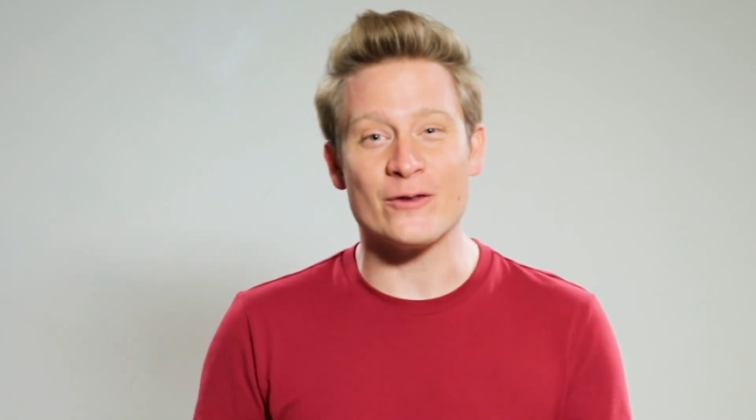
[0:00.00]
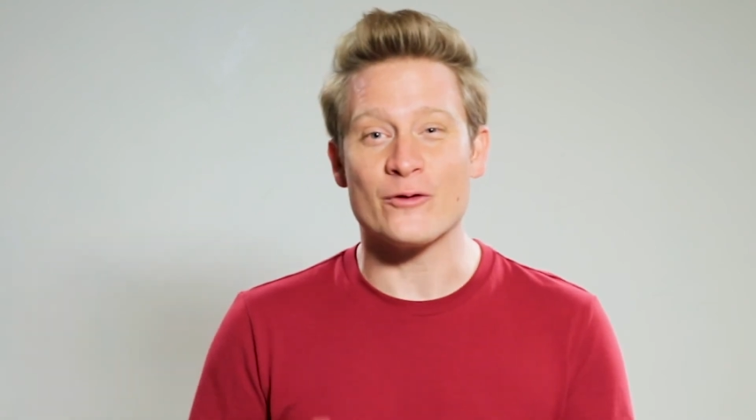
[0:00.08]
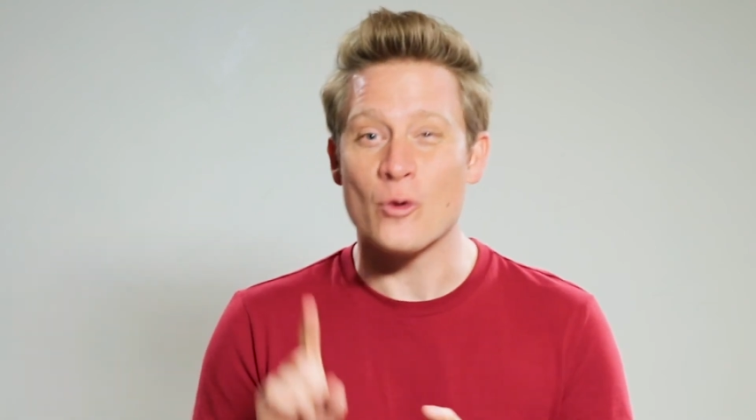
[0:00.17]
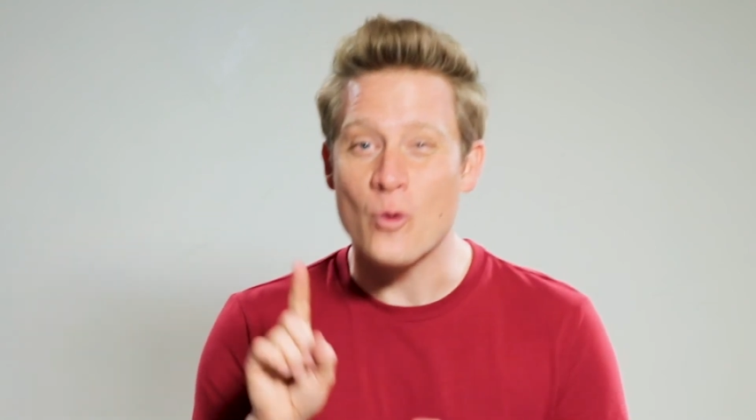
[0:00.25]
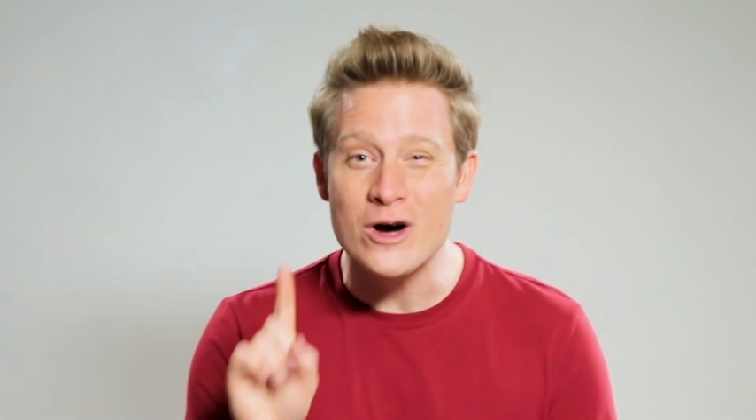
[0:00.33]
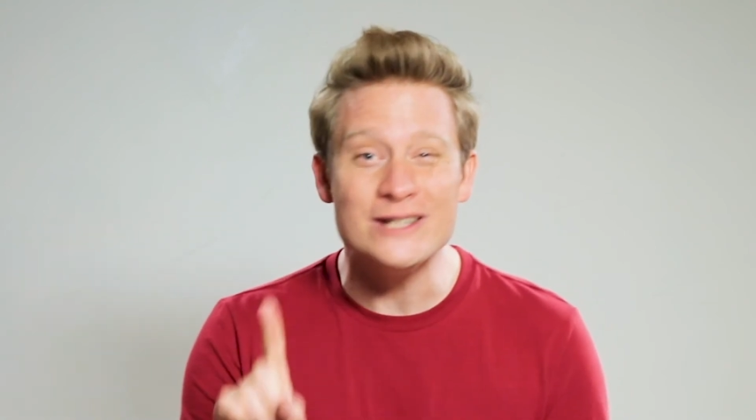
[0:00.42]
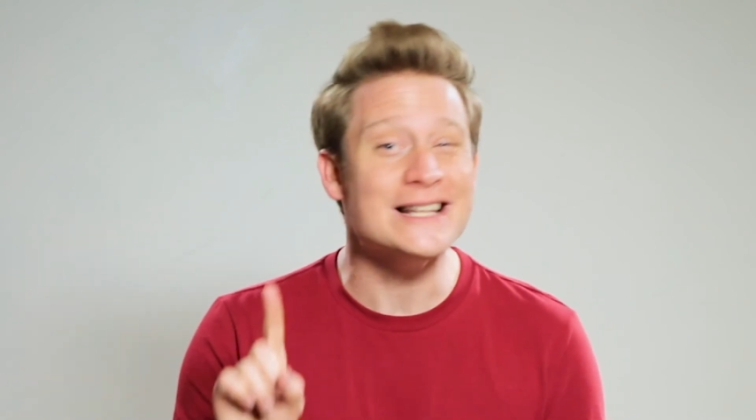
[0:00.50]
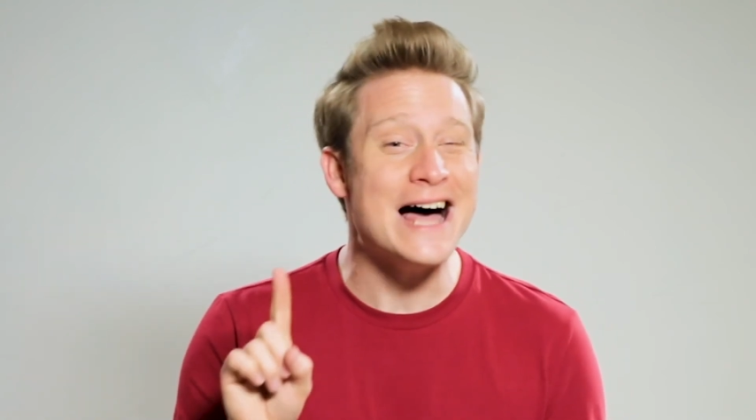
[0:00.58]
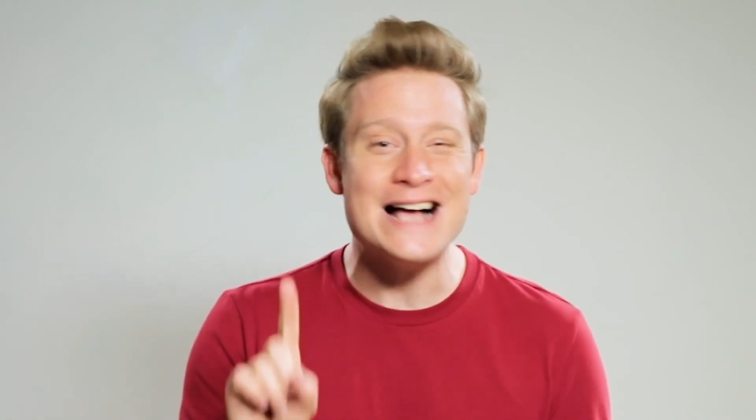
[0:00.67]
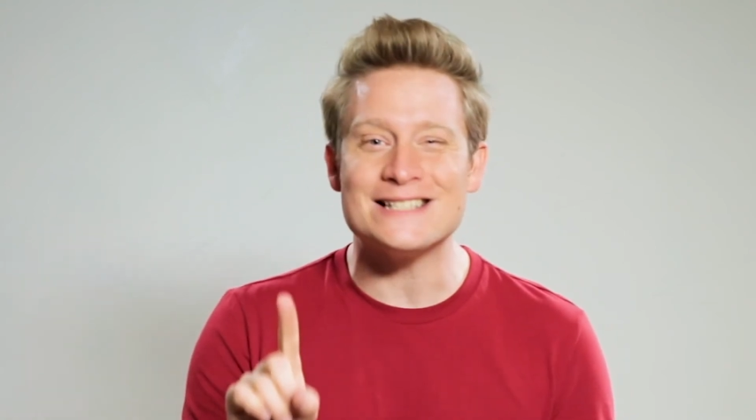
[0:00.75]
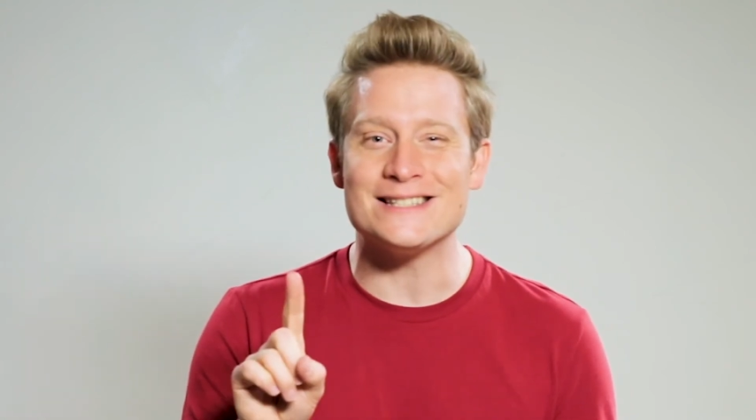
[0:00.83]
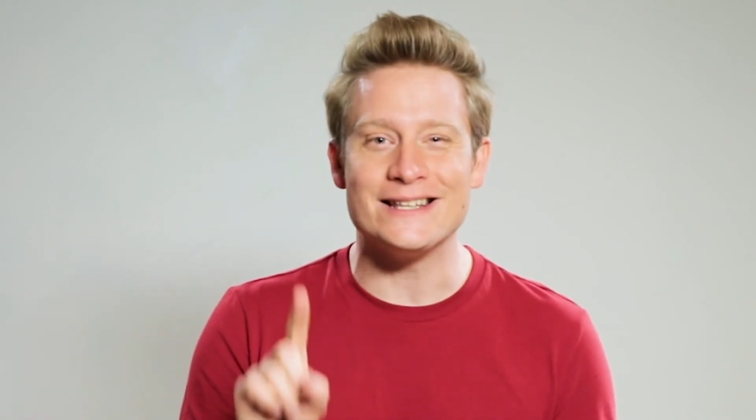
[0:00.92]
for one
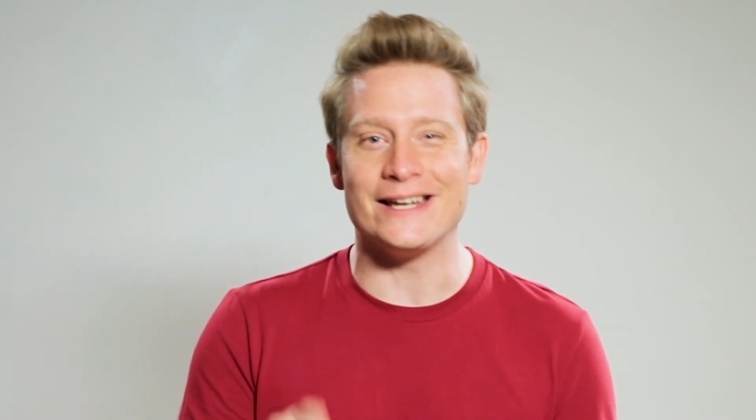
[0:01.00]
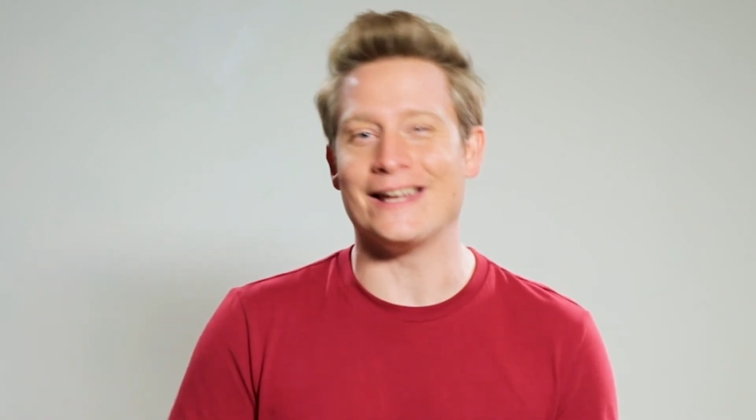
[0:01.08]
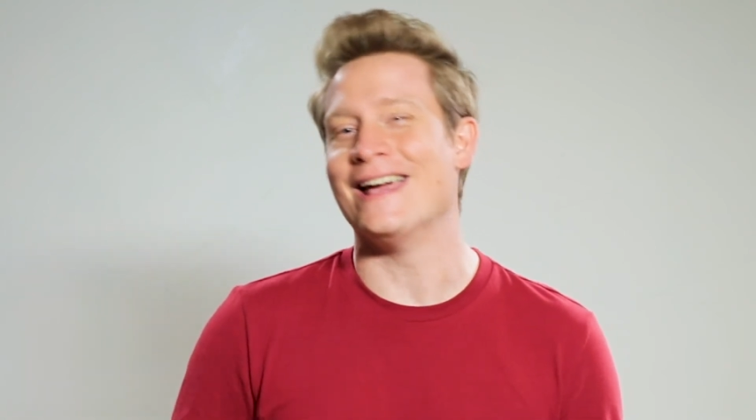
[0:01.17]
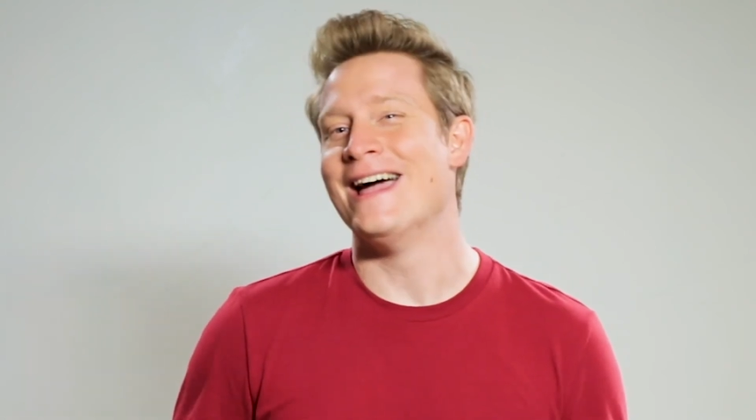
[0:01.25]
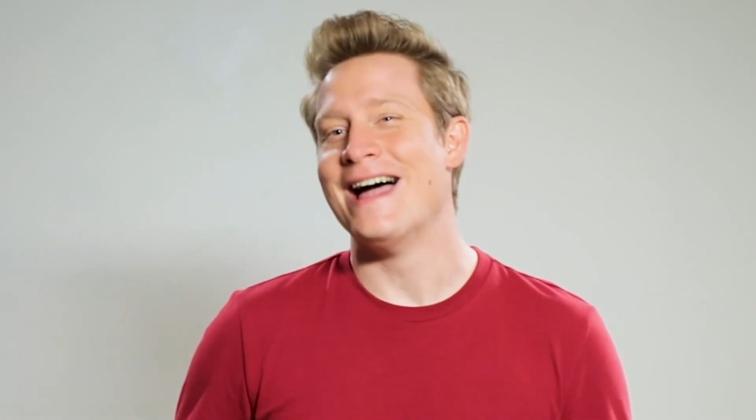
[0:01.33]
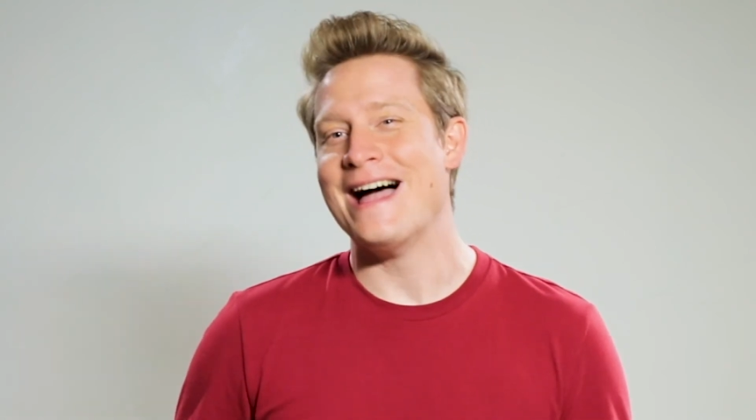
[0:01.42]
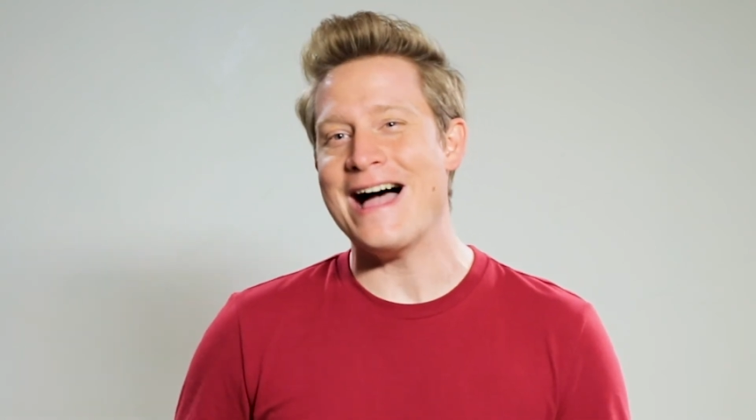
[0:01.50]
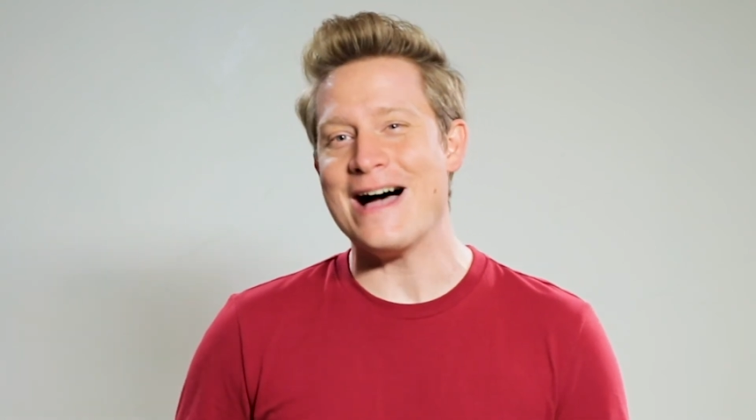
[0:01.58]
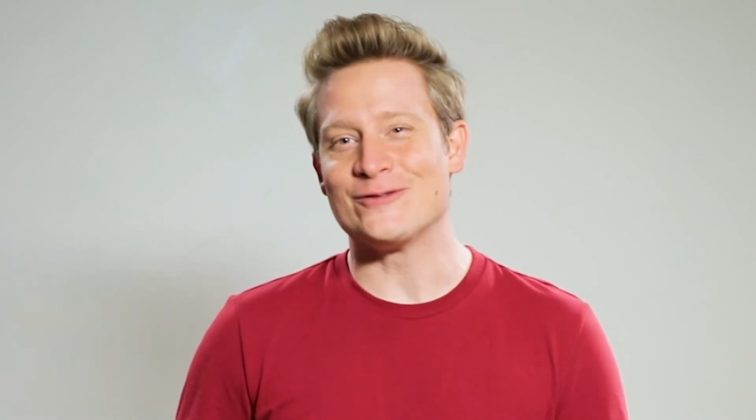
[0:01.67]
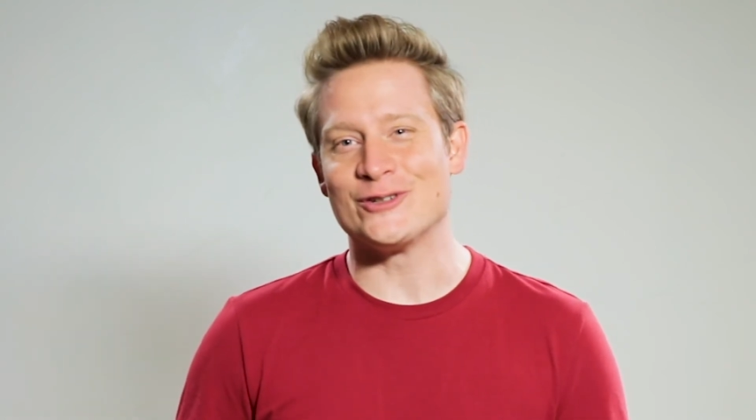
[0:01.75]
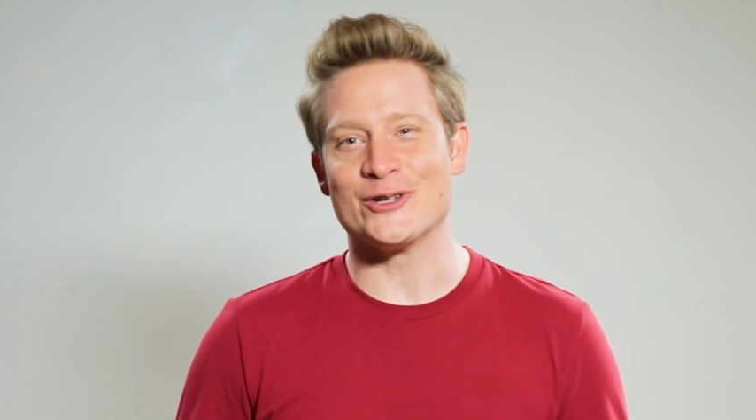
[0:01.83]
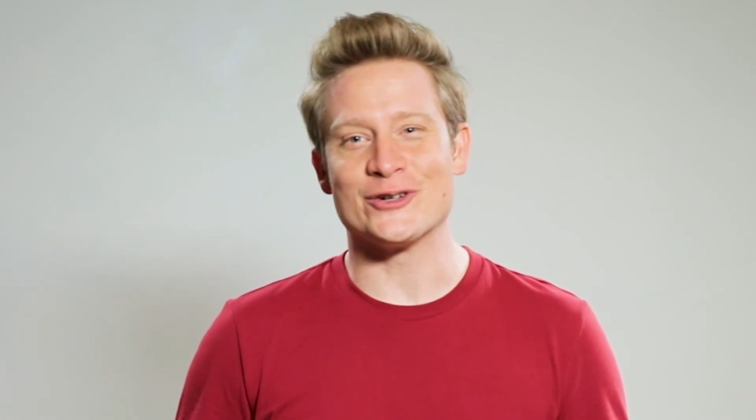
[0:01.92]
last thing
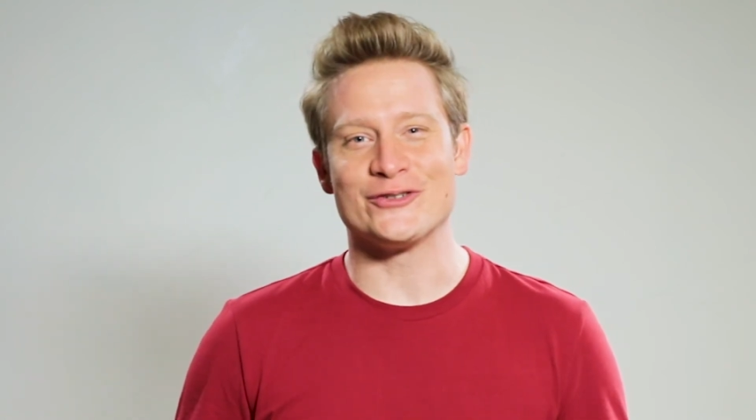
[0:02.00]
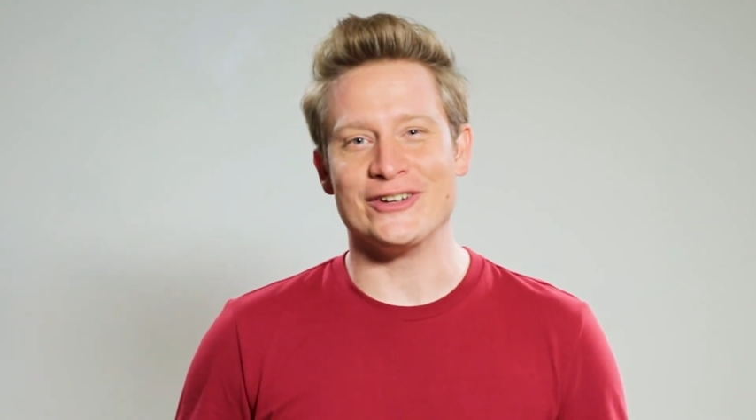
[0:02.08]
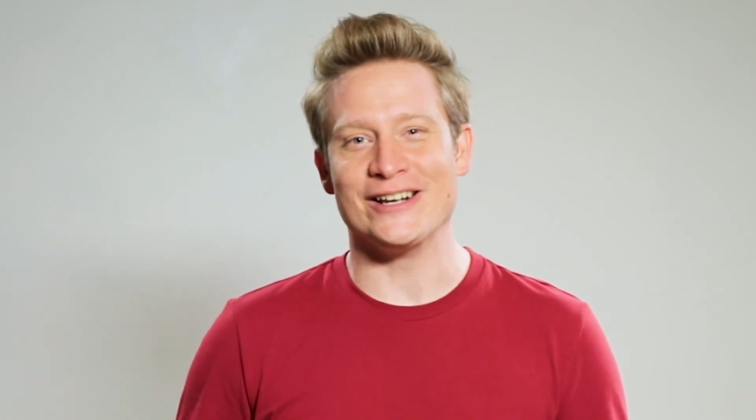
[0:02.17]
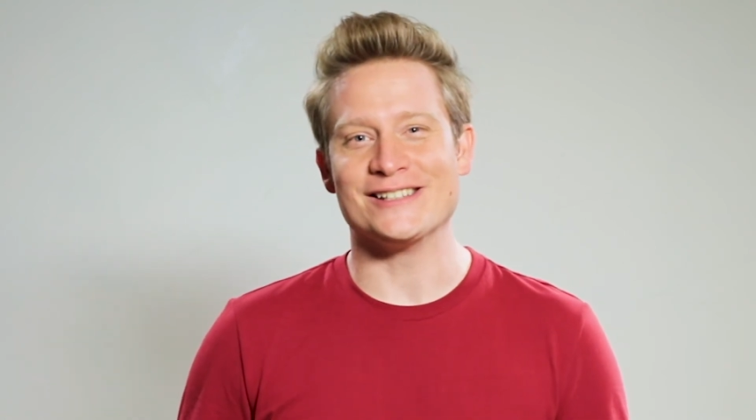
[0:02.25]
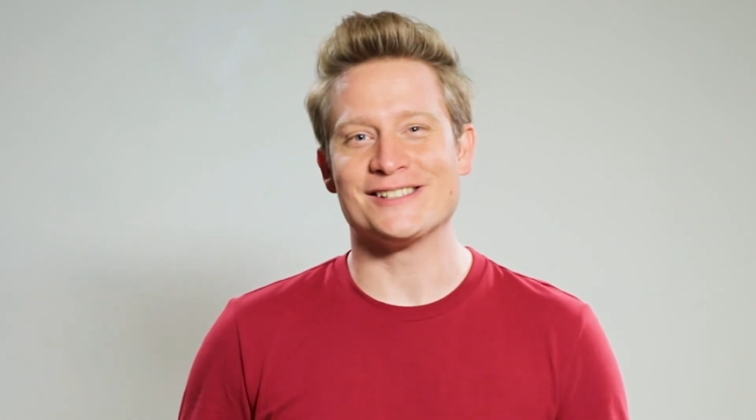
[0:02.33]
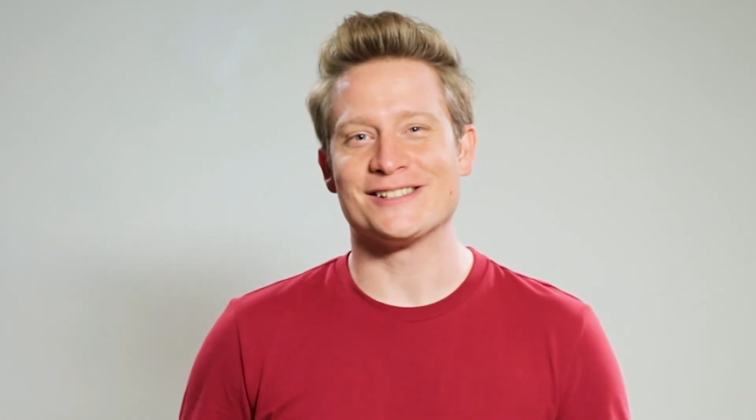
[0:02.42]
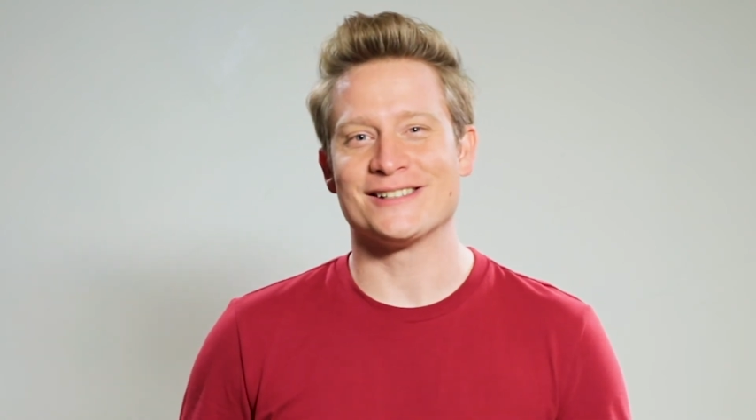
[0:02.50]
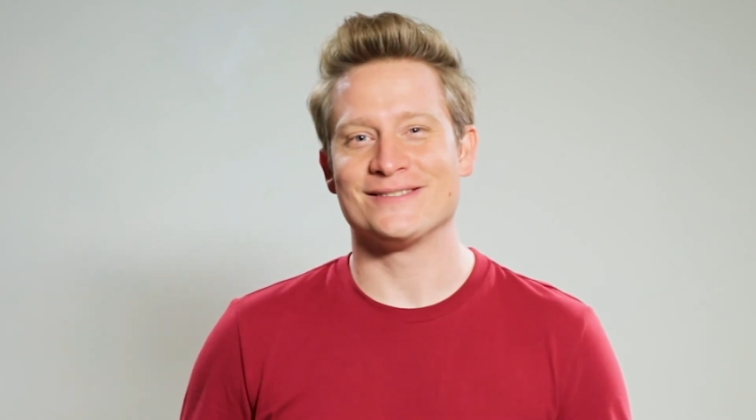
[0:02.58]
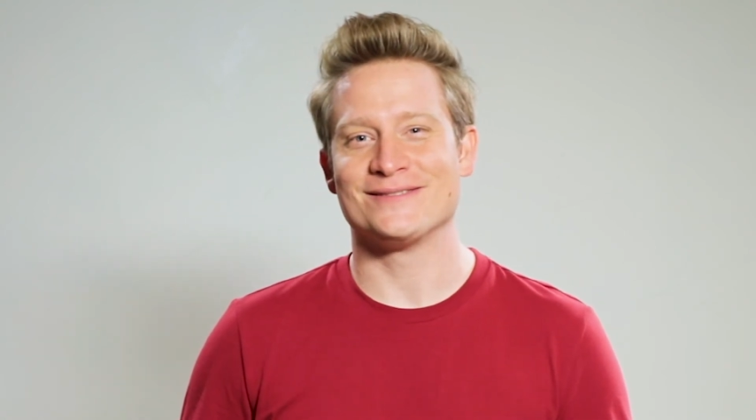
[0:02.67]
after you're finished.